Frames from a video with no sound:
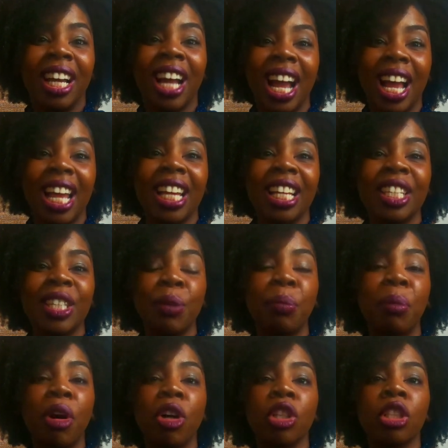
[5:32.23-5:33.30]
guys,
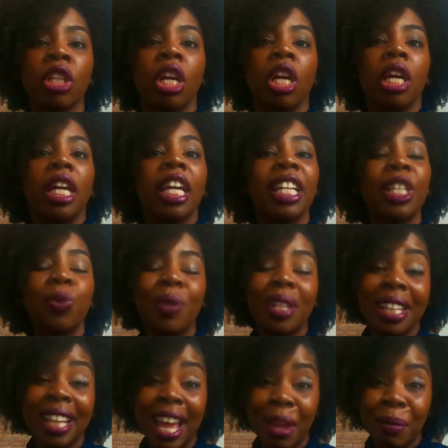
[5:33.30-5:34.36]
but it
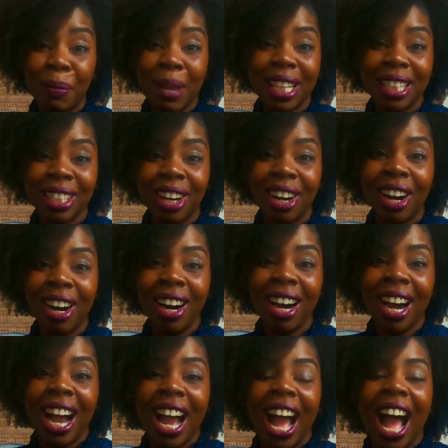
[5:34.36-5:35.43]
will get better
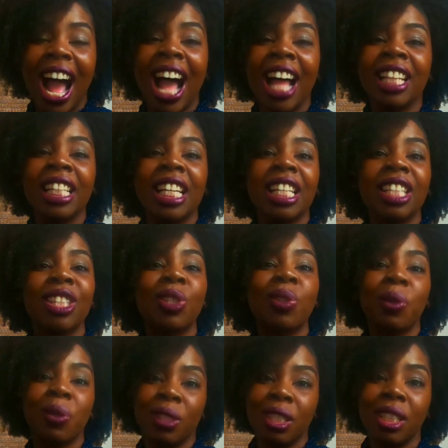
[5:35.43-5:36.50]
and it's
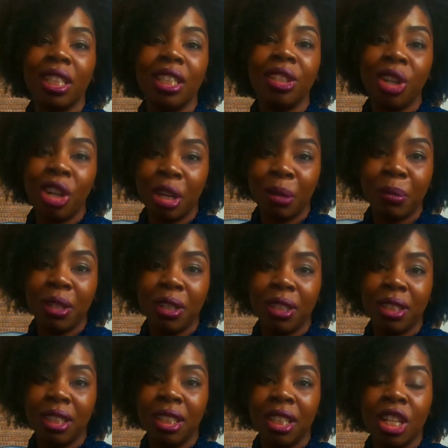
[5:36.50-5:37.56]
totally
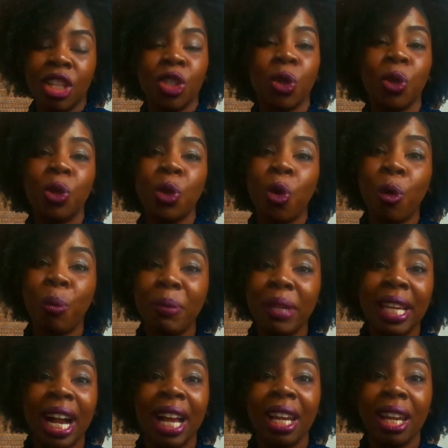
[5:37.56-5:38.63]
normal. So don't
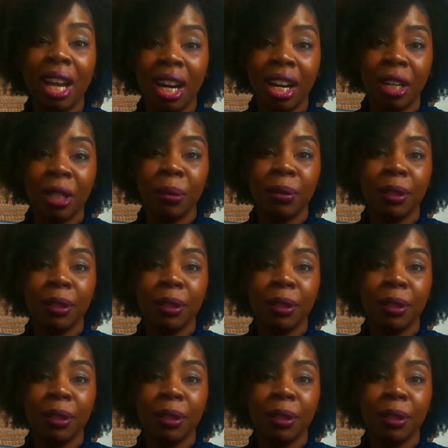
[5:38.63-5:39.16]
be alarmed.